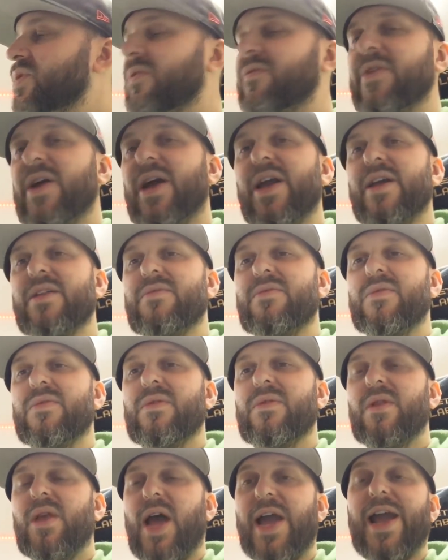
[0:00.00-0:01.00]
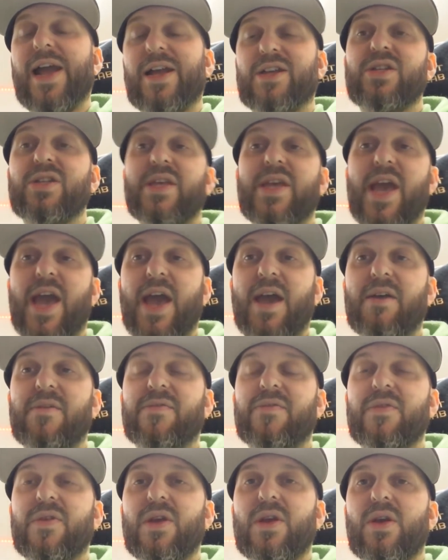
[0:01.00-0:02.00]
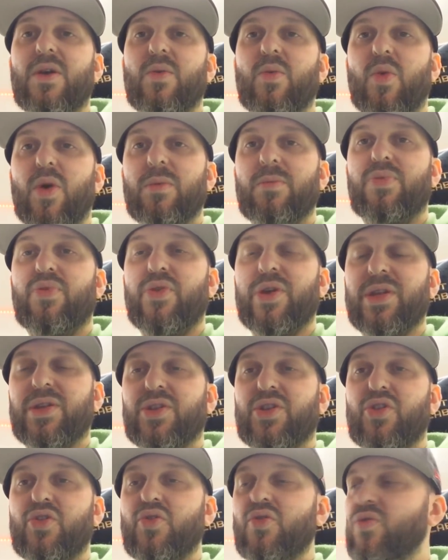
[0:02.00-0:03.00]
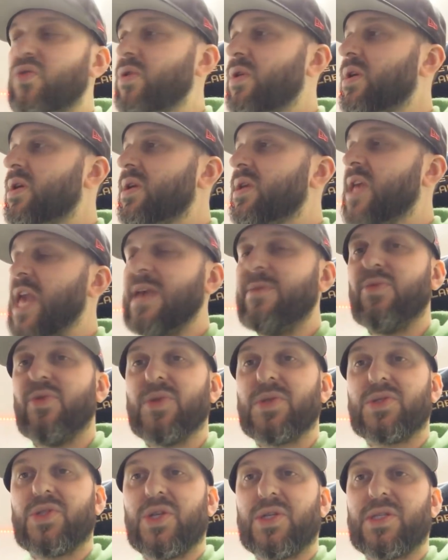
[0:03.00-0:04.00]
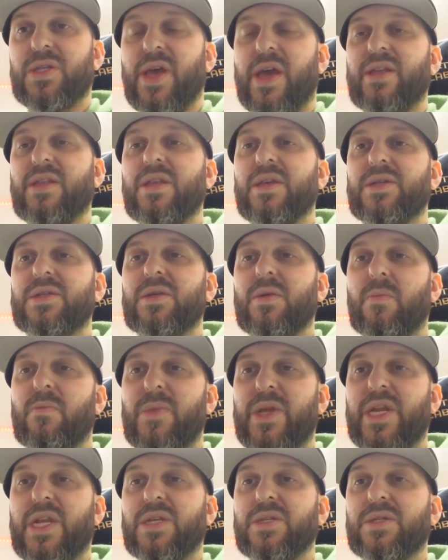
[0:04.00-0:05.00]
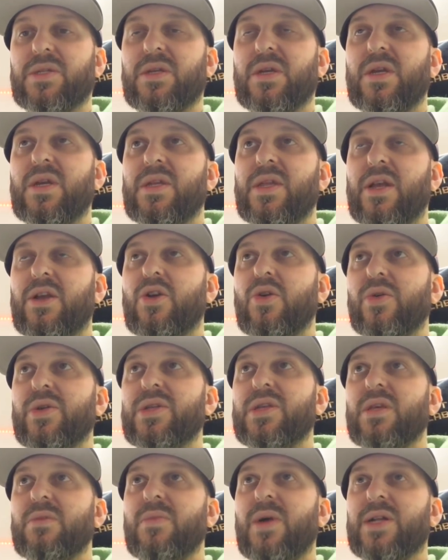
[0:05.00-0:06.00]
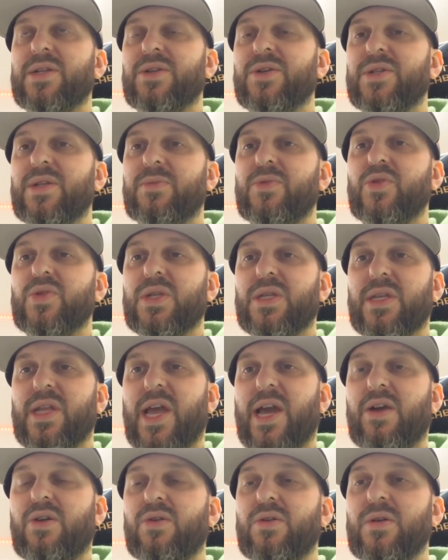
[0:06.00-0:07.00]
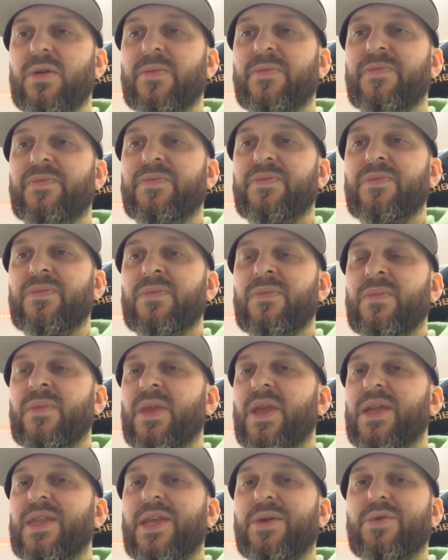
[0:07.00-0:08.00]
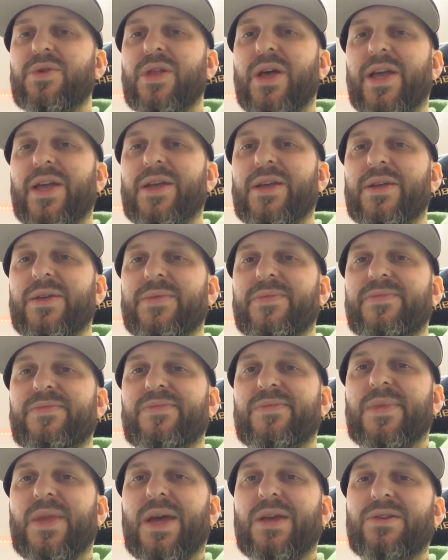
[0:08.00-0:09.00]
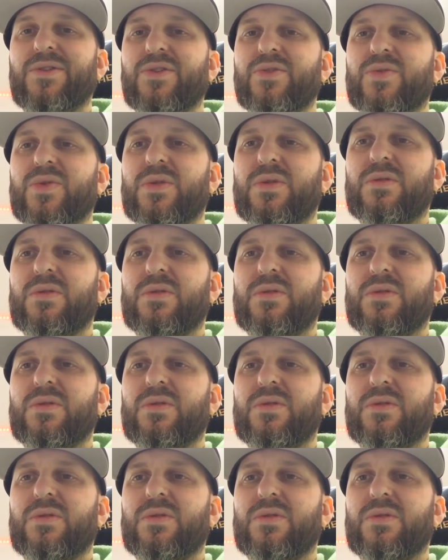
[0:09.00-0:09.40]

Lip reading: if I actually have 1.2 cables just like this, minis, that go into the monitors I'm using now, and they were like, I don't know,